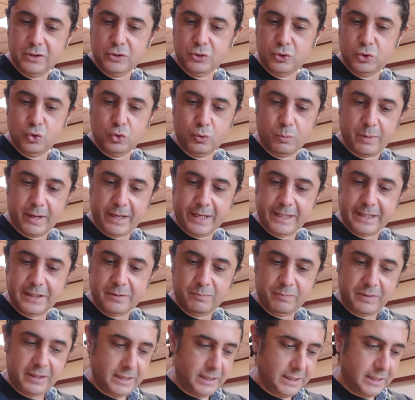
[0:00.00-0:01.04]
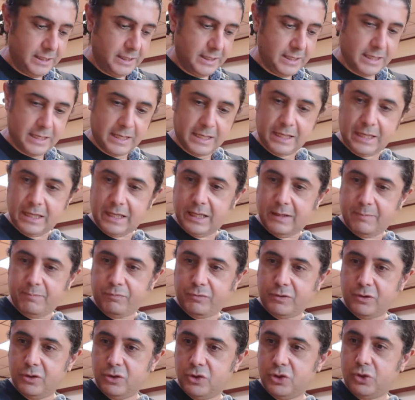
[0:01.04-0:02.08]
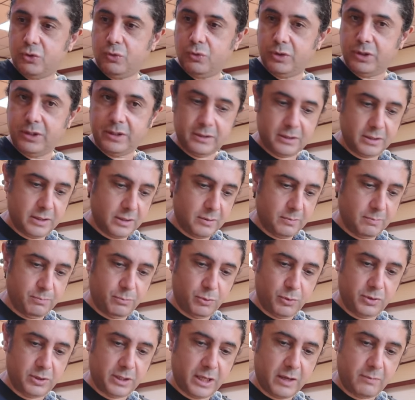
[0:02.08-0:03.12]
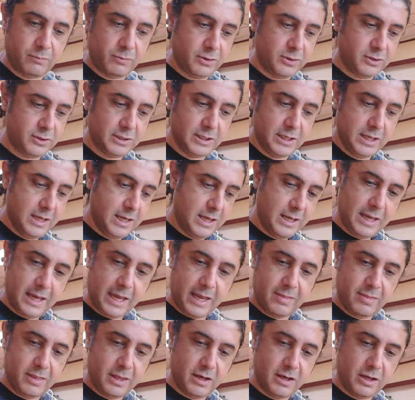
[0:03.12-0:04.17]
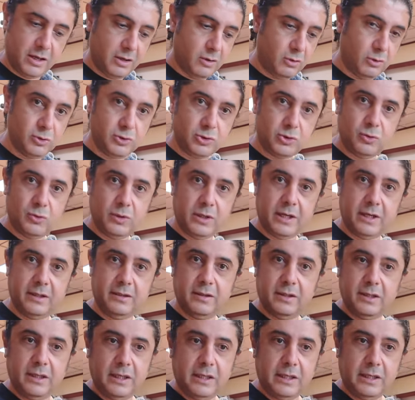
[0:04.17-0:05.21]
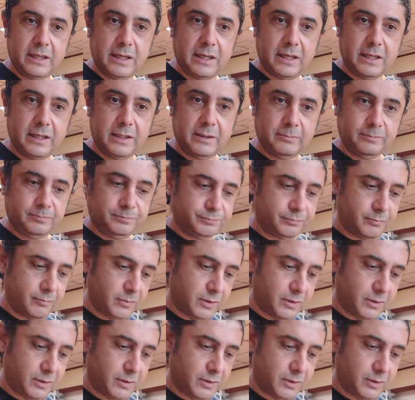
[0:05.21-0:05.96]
do mind me um, showing both cameras and then I also got the, um,